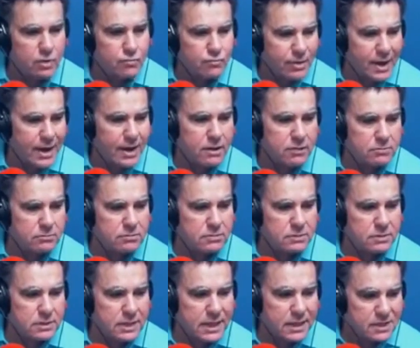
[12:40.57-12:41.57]

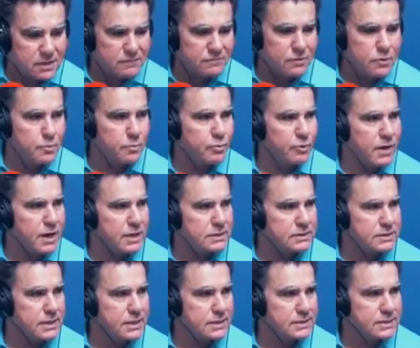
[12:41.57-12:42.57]
around the interview
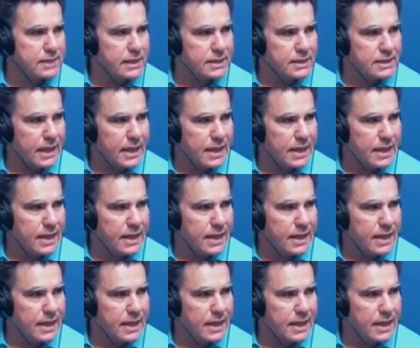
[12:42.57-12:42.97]
process. And